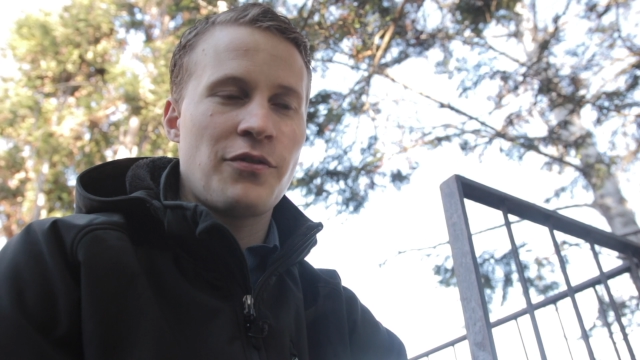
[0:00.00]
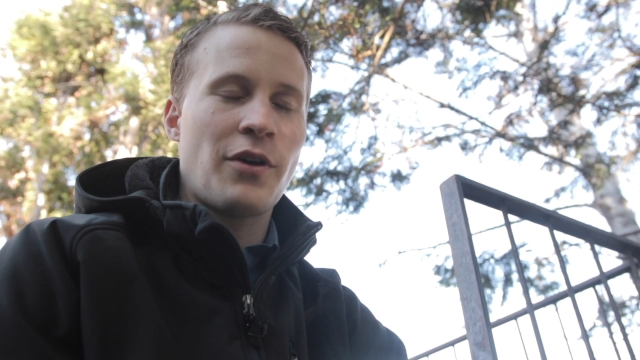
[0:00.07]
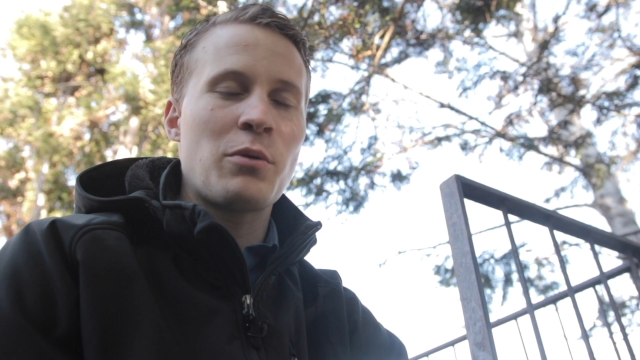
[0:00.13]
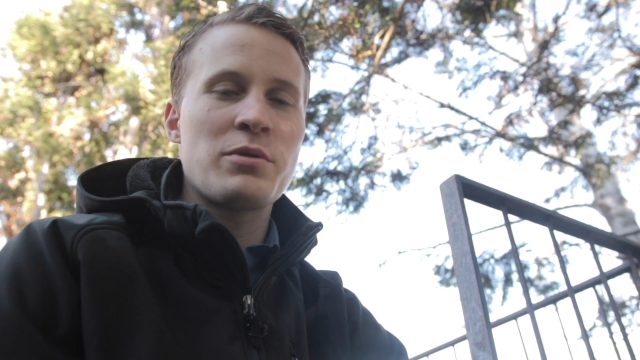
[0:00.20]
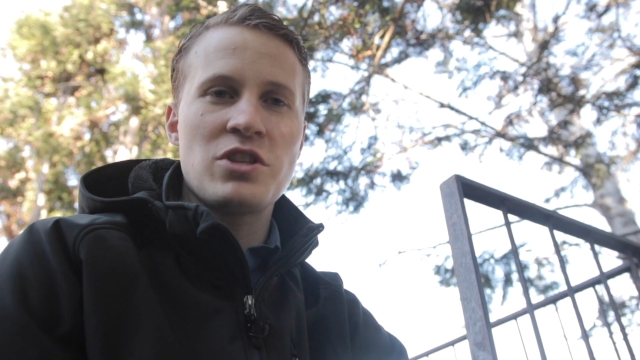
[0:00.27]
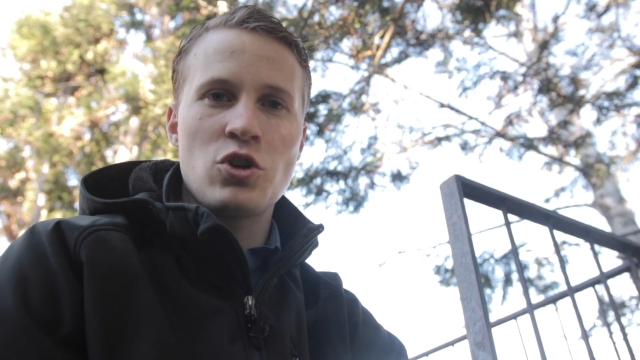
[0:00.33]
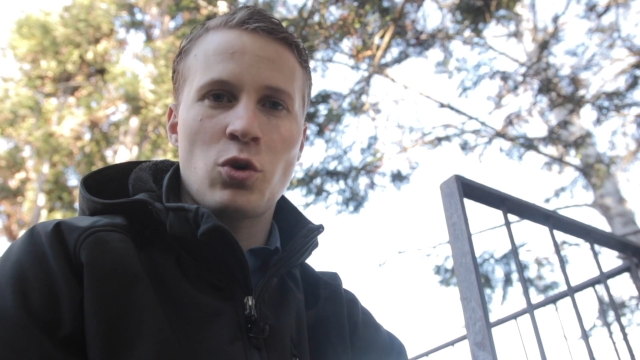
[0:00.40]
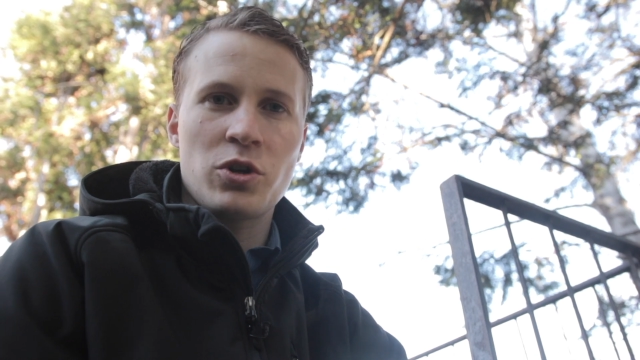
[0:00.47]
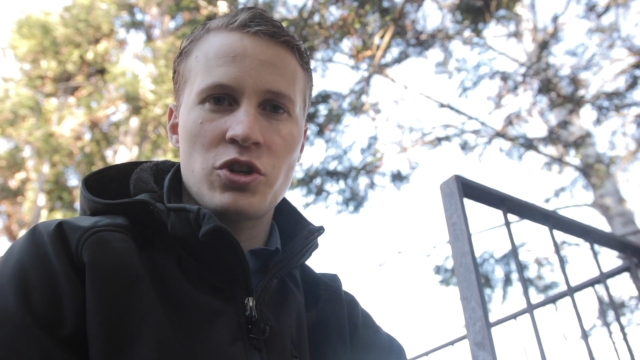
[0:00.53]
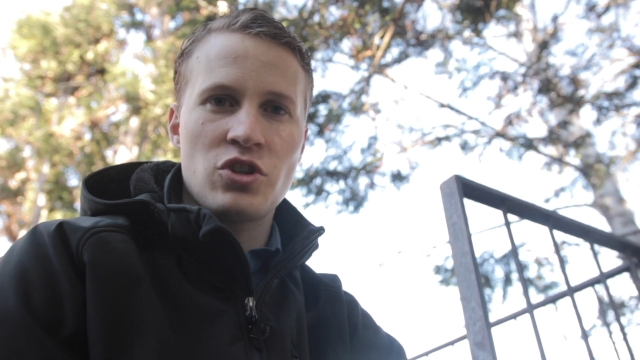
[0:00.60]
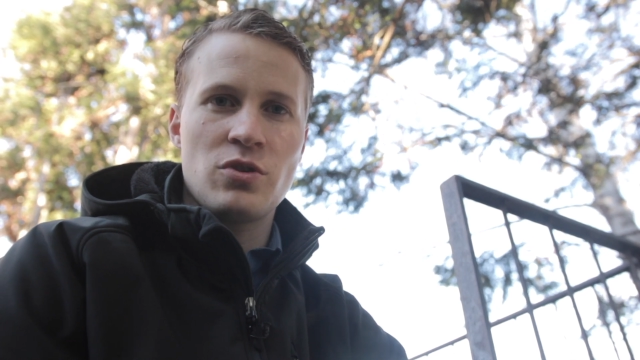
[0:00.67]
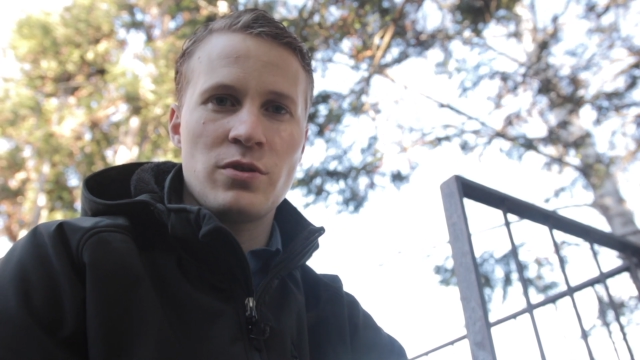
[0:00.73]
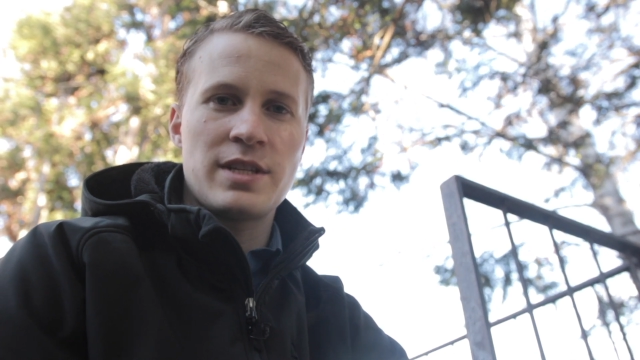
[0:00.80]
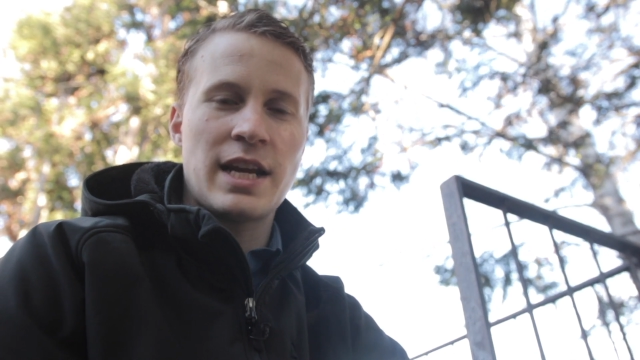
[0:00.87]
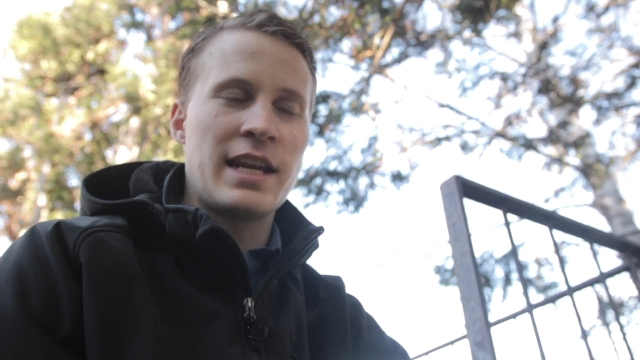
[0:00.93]
If I was in your
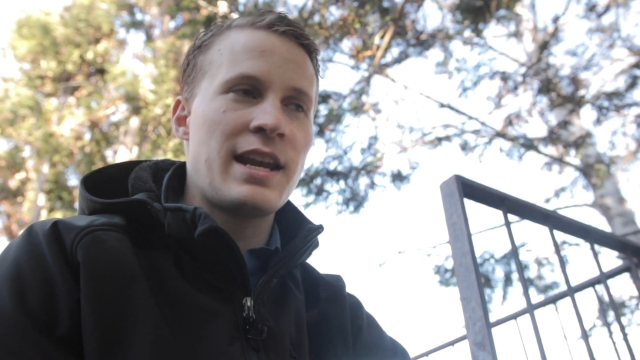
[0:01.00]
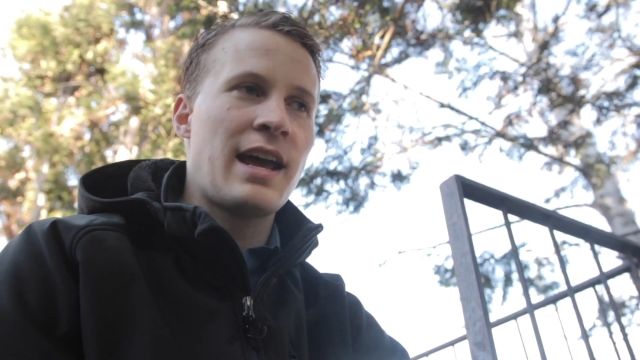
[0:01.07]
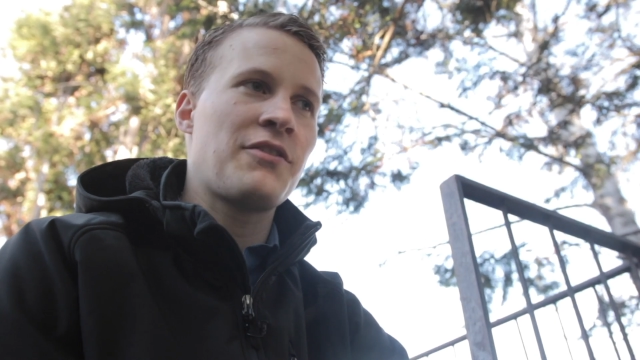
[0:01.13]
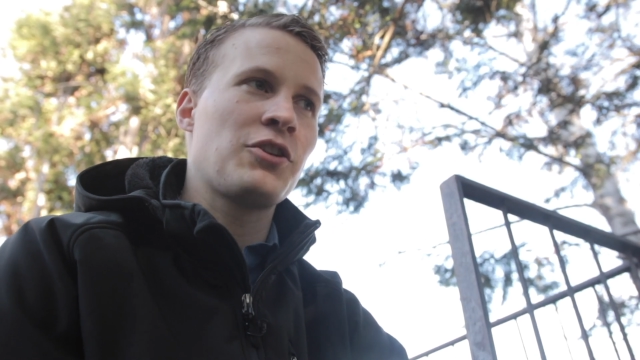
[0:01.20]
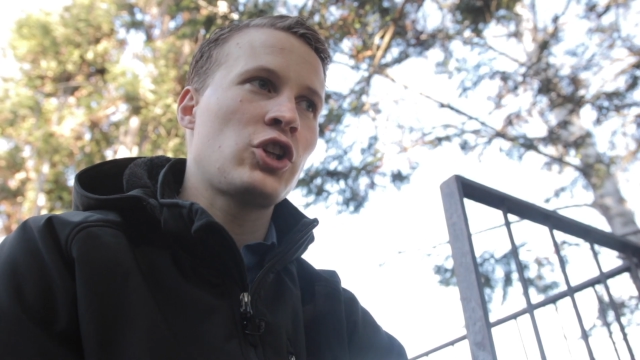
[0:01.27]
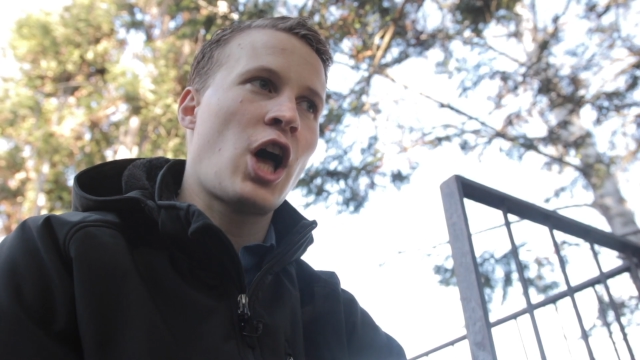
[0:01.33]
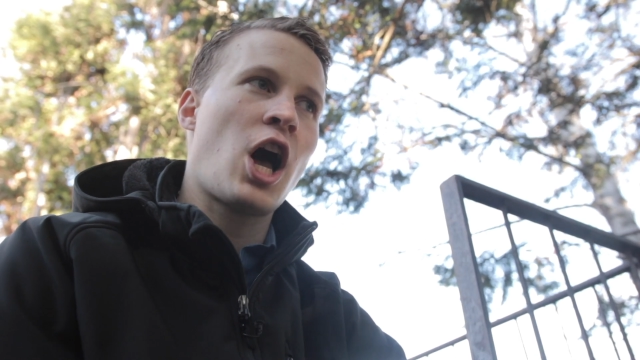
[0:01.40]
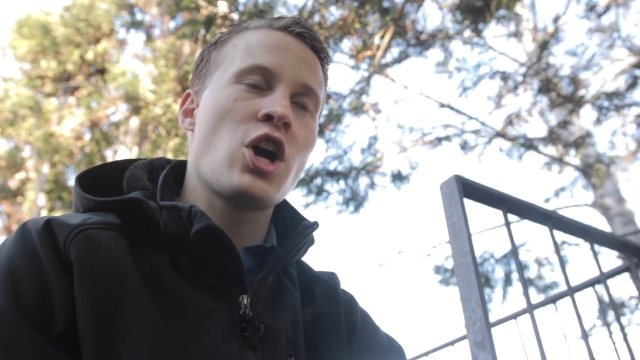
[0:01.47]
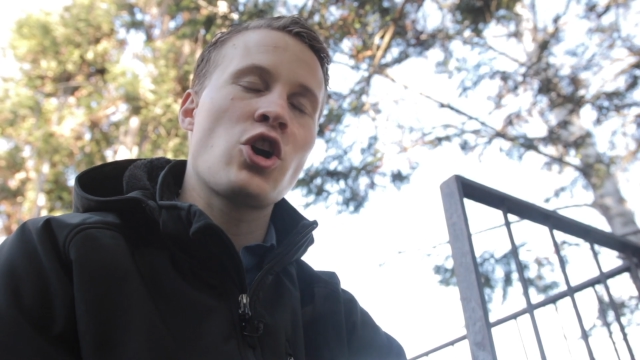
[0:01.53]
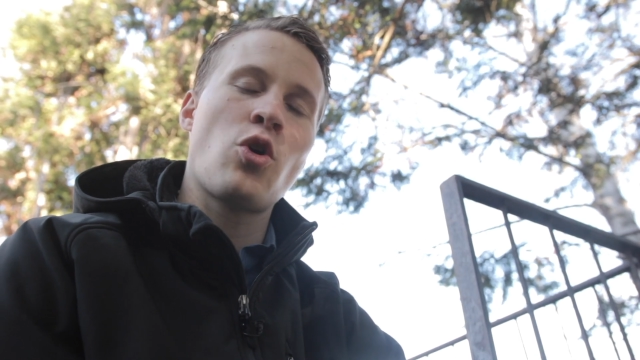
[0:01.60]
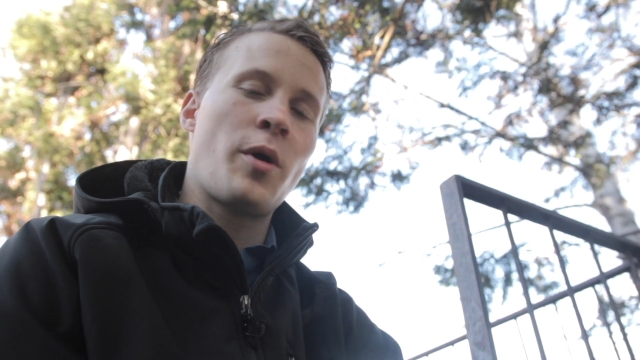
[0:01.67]
shoes and I didn't have a lot